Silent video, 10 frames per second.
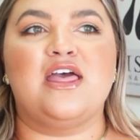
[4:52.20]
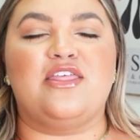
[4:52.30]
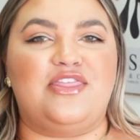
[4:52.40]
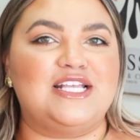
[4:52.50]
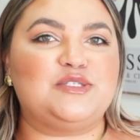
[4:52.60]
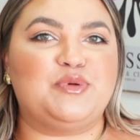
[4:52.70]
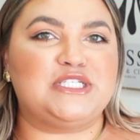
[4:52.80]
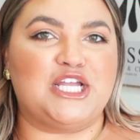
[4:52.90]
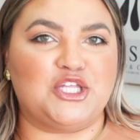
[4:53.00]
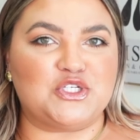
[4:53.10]
this
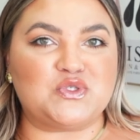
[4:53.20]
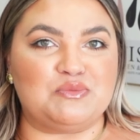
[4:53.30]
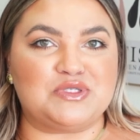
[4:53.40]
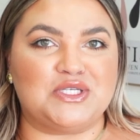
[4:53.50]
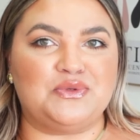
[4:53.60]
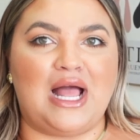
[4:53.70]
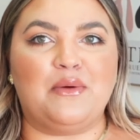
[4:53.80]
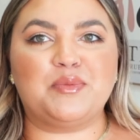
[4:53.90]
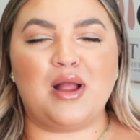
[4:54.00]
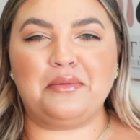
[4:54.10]
particular swimsuit, I
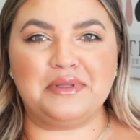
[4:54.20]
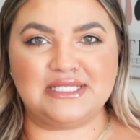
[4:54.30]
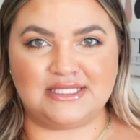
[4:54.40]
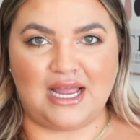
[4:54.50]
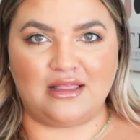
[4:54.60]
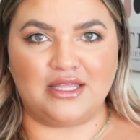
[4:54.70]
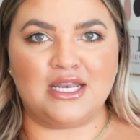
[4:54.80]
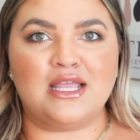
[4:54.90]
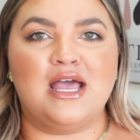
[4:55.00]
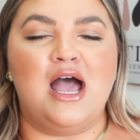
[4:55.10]
would probably style it
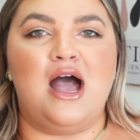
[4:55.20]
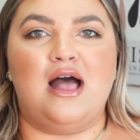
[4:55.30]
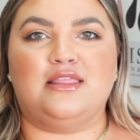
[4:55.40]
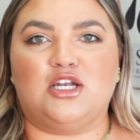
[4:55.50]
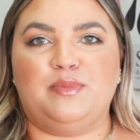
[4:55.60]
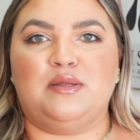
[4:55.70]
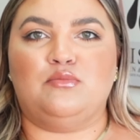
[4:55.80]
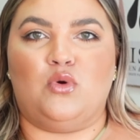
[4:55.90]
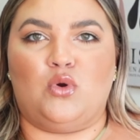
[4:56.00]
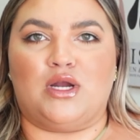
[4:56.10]
a little bit
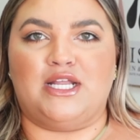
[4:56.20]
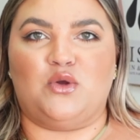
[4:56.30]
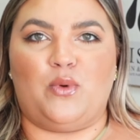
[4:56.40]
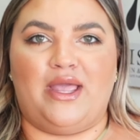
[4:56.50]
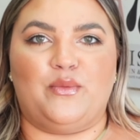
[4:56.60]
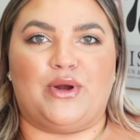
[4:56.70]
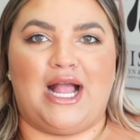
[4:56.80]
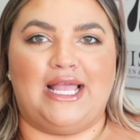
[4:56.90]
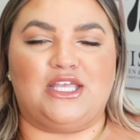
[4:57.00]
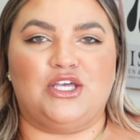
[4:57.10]
more in a way where
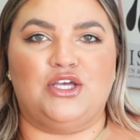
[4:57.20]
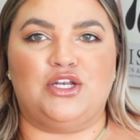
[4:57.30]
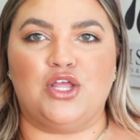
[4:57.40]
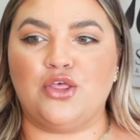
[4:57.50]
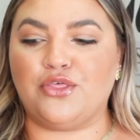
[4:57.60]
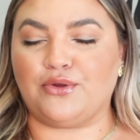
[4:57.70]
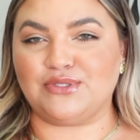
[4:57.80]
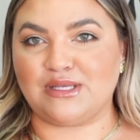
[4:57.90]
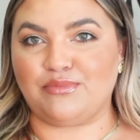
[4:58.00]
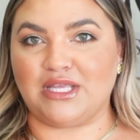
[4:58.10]
I could throw
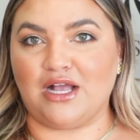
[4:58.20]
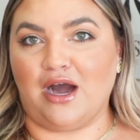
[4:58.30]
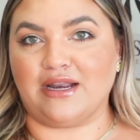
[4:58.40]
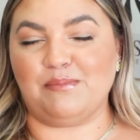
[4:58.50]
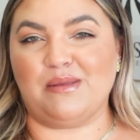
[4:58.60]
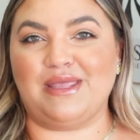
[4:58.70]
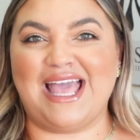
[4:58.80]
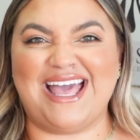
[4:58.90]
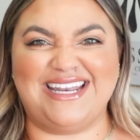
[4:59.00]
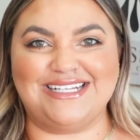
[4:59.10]
something on and maybe
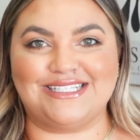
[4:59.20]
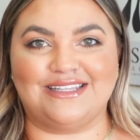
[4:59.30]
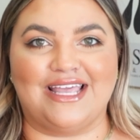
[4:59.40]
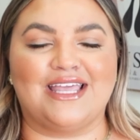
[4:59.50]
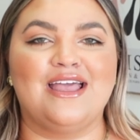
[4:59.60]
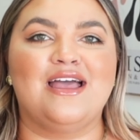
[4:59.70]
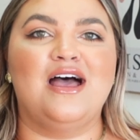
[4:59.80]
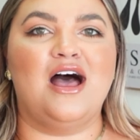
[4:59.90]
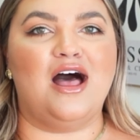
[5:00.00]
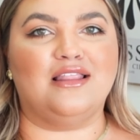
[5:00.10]
head into like
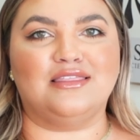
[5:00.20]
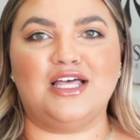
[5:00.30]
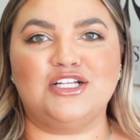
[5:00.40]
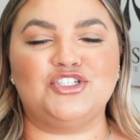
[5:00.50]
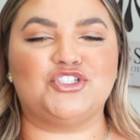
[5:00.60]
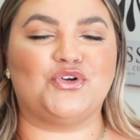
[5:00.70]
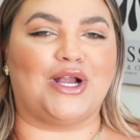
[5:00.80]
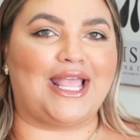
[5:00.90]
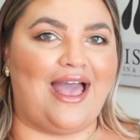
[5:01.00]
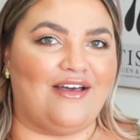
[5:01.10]
a lunch or
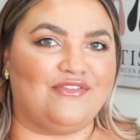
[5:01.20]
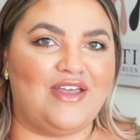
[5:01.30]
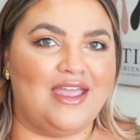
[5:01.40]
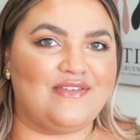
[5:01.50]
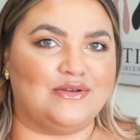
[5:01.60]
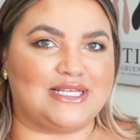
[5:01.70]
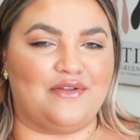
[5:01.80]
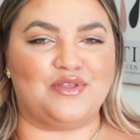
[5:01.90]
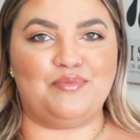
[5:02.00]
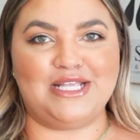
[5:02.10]
a cafe if I was out
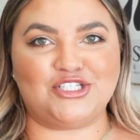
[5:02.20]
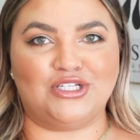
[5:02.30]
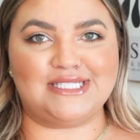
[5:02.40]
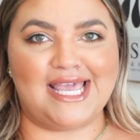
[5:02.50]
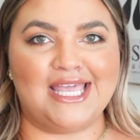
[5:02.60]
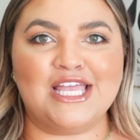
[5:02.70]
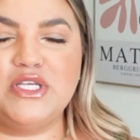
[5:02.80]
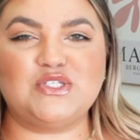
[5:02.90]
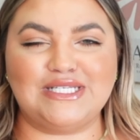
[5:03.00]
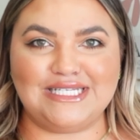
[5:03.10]
at the beach all day.
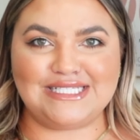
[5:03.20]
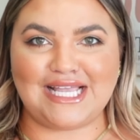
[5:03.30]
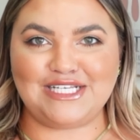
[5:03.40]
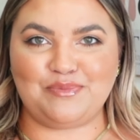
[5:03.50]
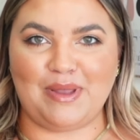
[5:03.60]
So I did decide to